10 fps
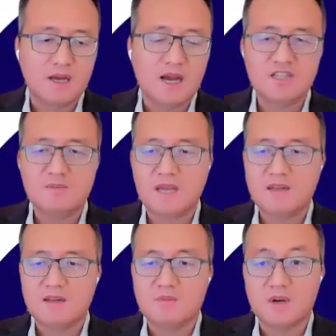
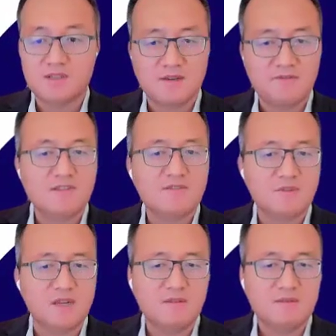Schmidt was a phase
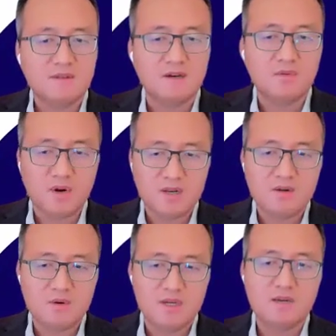3,
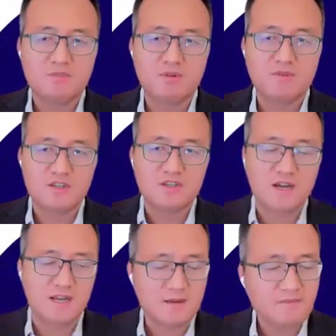already approved in
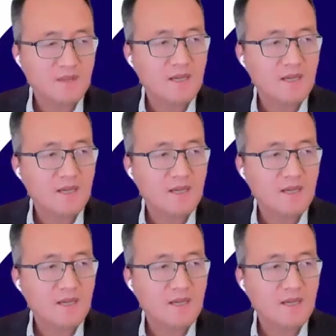China.